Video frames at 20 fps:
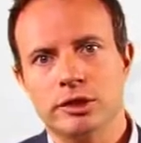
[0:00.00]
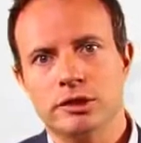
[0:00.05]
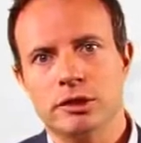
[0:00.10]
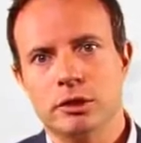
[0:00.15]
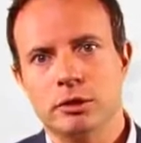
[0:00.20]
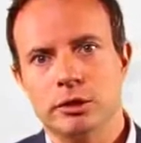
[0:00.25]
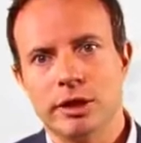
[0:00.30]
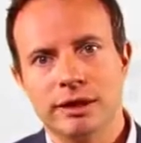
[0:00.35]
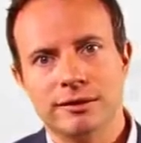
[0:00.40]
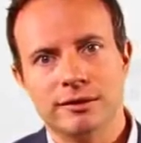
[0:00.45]
the
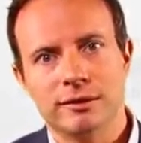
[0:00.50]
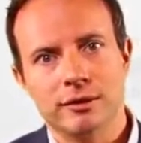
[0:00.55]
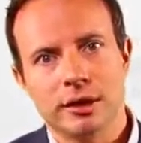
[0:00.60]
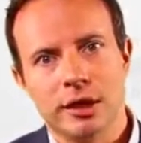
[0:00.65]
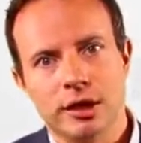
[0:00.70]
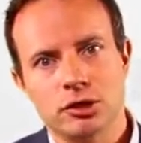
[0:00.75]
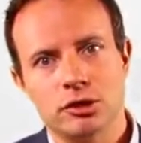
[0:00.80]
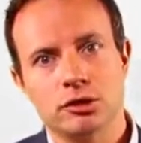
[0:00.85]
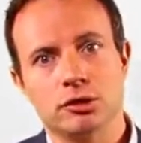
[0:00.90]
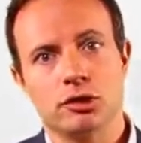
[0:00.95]
United
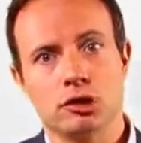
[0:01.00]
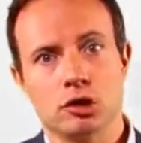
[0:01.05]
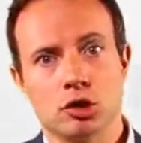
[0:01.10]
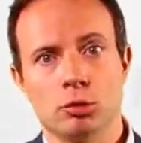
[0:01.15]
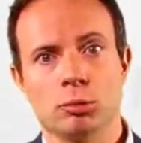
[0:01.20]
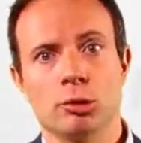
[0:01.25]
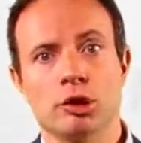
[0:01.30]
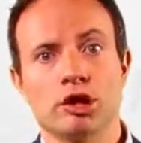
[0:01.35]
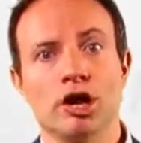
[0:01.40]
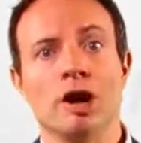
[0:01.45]
Nations
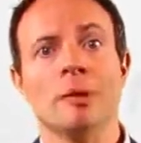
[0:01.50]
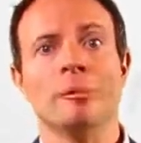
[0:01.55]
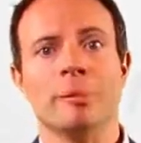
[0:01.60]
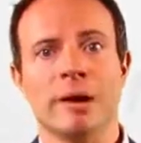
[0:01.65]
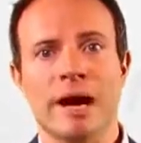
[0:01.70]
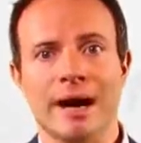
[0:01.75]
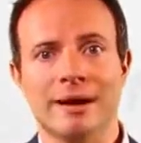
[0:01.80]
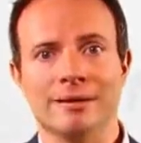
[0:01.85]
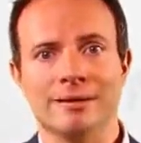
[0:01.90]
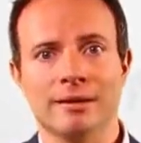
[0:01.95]
Global
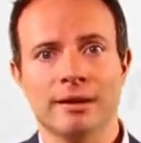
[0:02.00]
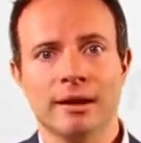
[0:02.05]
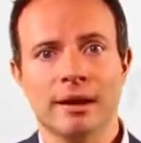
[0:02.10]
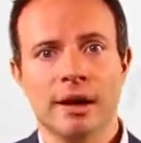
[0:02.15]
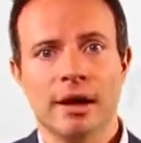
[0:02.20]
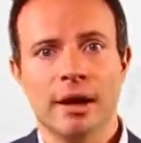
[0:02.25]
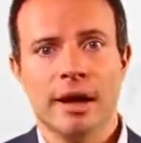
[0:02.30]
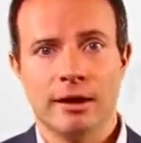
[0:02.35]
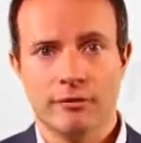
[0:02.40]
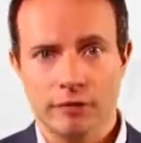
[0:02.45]
Compact,
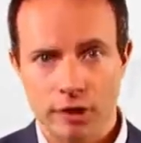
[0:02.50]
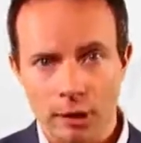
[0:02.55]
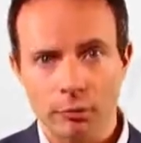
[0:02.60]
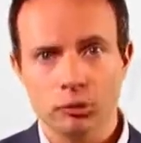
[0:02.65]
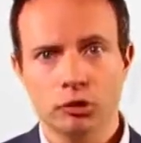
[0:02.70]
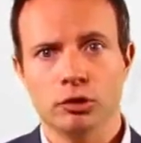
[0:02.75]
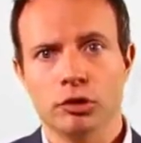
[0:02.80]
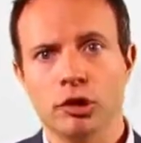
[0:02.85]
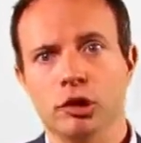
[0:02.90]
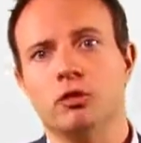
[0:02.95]
have come
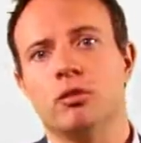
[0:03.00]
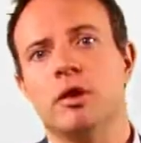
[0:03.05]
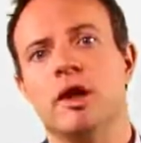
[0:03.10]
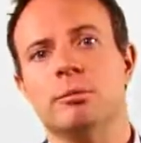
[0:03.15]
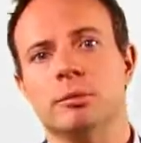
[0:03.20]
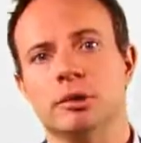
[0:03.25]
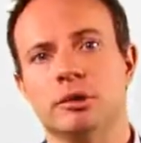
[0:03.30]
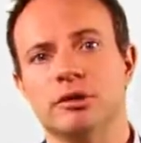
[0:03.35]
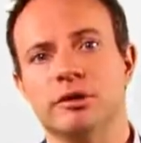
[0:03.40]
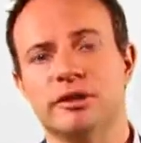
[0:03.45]
to an
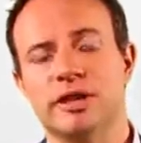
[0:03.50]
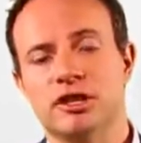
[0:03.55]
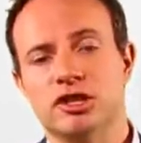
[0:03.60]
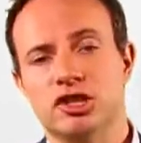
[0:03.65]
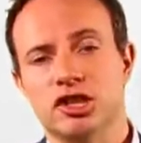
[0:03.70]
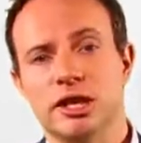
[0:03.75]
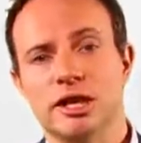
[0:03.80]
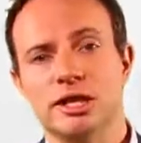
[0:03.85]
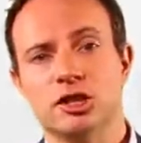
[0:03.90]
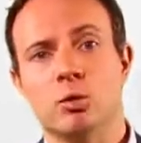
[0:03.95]
agreement that
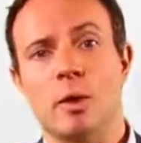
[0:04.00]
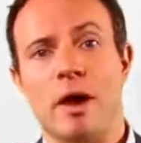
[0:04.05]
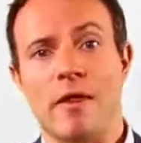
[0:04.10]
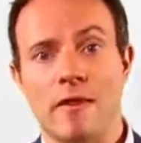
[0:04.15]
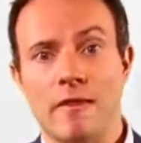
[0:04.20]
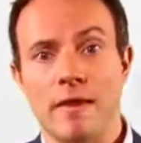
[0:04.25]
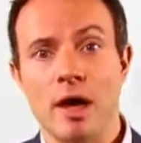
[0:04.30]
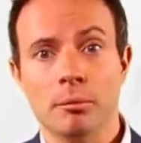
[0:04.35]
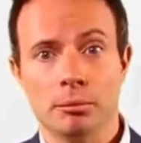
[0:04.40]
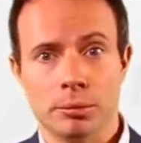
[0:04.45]
GS1
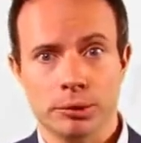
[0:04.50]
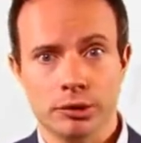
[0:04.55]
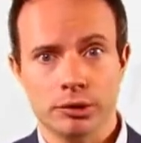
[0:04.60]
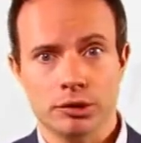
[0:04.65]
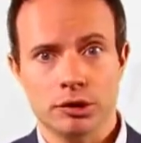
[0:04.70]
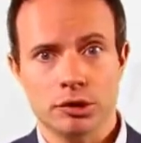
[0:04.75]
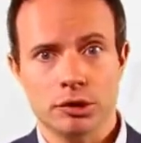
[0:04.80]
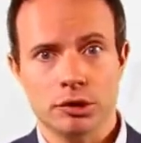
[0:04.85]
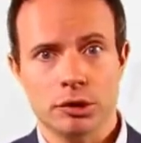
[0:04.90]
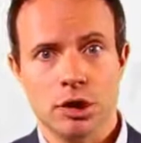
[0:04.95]

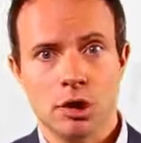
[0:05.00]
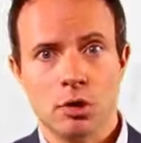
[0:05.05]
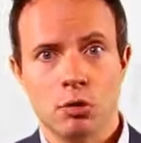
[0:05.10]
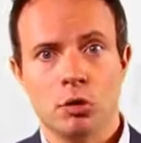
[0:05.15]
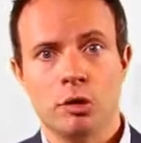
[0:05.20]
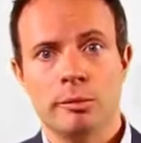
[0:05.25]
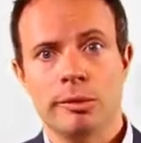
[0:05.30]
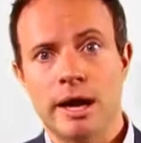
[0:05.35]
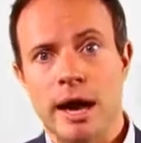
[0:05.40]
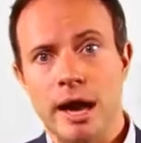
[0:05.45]
numbers will
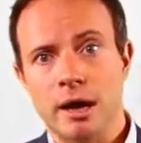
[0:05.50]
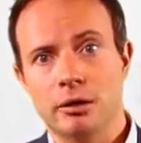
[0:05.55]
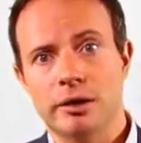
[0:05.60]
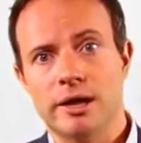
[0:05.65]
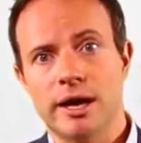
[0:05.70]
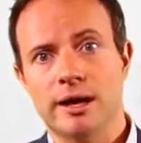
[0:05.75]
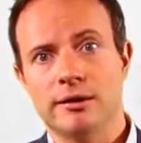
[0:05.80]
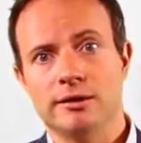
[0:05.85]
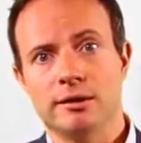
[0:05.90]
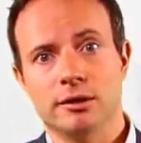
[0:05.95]
be
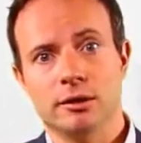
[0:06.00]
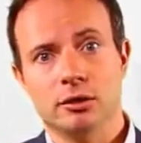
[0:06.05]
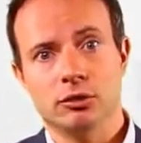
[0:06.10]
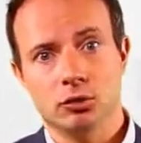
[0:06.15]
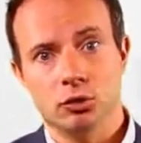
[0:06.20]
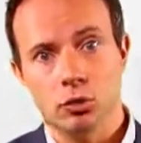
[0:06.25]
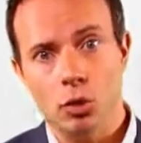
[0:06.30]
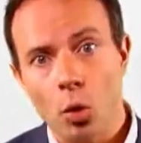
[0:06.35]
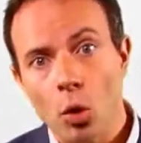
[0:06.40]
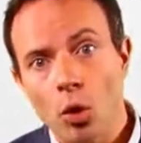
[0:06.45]
allocated
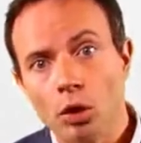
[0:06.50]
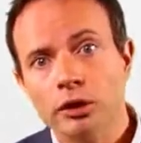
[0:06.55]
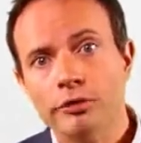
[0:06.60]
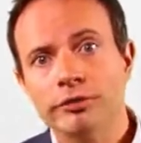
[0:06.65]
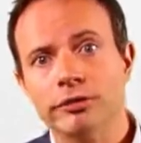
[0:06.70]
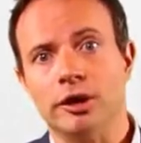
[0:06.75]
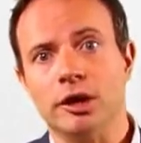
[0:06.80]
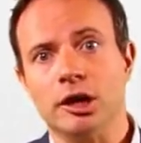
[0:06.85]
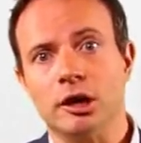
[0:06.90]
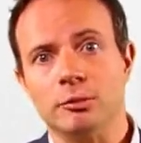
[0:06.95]
to all the
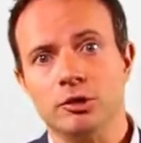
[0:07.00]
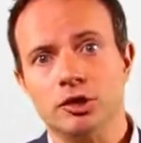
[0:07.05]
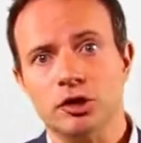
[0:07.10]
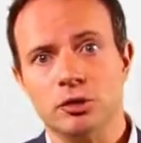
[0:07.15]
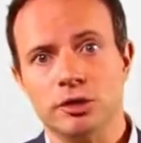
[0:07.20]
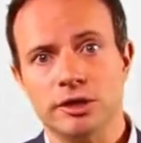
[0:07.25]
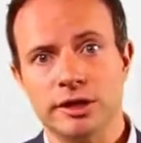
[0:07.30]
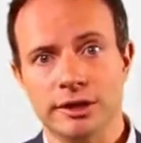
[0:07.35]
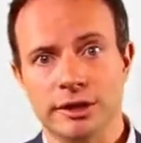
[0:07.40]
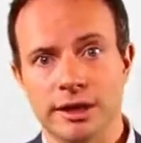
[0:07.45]
farms
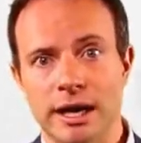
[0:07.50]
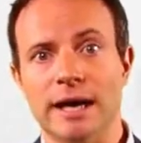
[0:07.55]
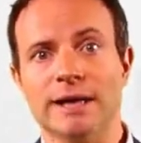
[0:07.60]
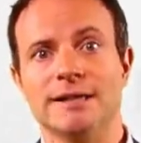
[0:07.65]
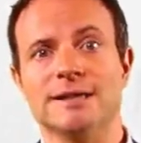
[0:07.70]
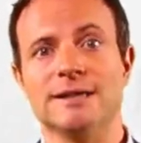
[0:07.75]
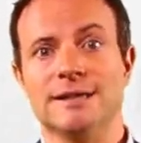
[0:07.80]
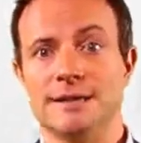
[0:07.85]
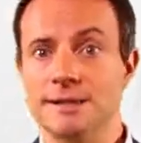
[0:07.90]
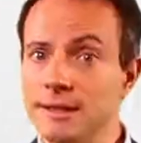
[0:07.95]
using the
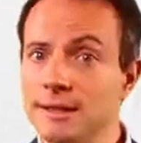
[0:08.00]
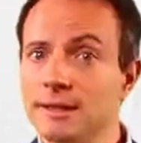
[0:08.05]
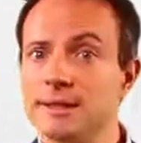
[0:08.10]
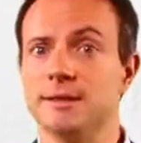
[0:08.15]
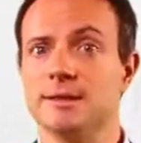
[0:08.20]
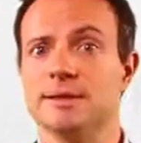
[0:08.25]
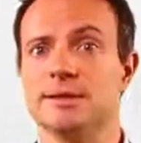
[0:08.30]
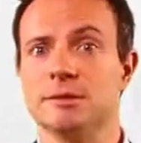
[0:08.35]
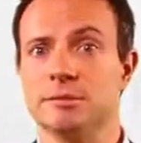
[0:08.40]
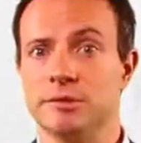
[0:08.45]
ITC
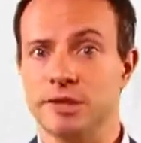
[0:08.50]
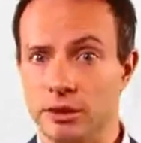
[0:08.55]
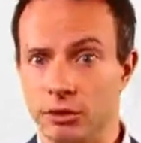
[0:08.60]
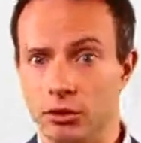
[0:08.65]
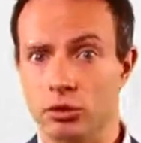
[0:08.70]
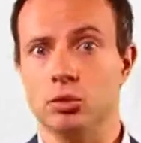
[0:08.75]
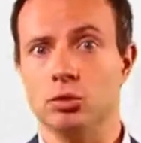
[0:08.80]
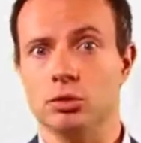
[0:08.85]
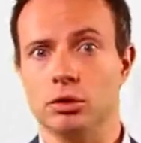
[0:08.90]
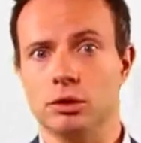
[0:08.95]
systems and
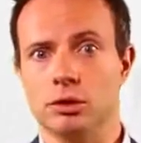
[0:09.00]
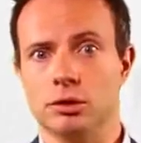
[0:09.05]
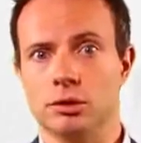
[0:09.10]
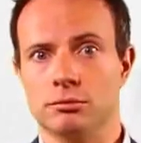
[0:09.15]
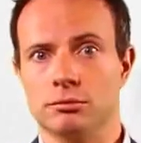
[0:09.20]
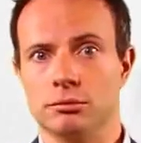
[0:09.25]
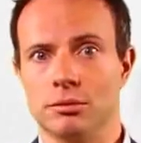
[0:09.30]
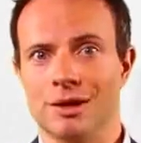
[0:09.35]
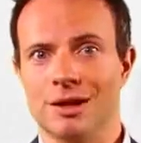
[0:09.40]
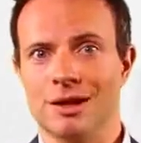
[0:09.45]
tools,
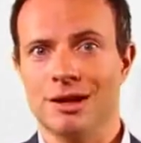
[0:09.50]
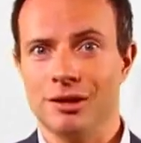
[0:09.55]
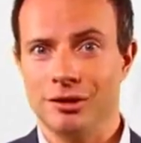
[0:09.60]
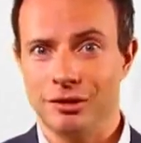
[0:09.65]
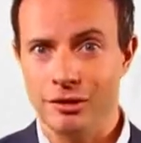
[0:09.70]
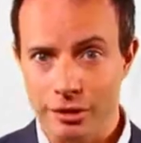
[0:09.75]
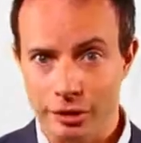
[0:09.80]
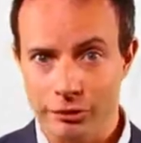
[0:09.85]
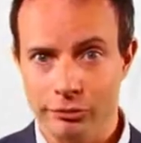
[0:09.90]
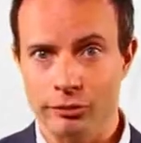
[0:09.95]

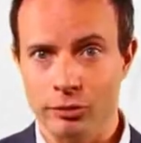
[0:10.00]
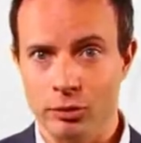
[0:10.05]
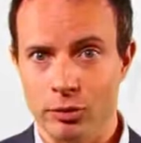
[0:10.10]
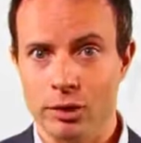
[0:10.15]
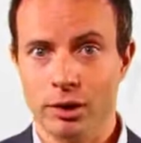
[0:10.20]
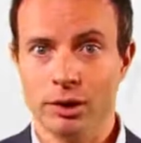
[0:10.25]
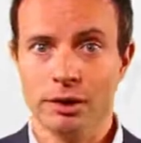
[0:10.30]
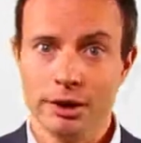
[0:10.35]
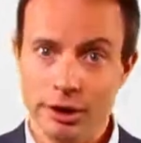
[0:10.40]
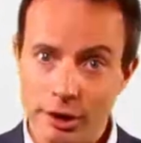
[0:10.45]
therefore
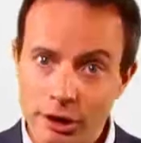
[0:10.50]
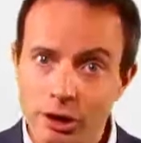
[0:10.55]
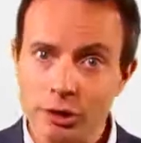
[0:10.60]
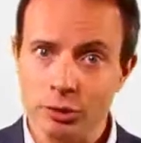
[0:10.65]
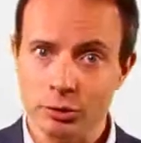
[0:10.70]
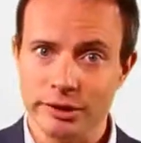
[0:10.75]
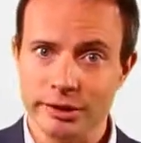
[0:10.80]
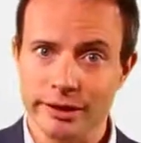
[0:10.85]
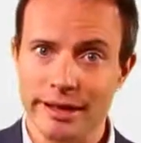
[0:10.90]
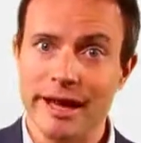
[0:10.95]

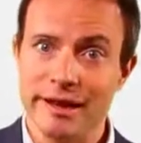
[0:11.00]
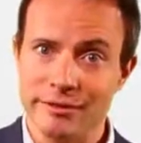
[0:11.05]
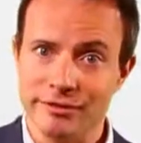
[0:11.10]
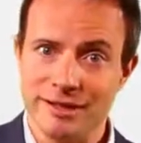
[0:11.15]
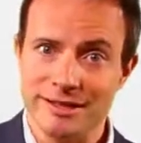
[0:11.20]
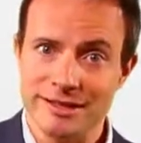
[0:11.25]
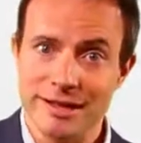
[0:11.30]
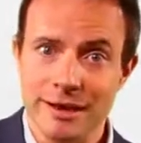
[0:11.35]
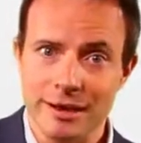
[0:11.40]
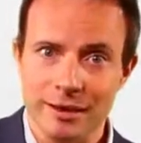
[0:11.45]
including
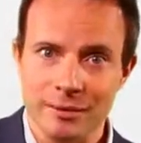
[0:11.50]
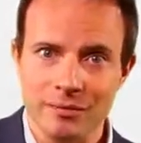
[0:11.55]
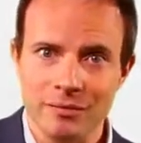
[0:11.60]
FSA.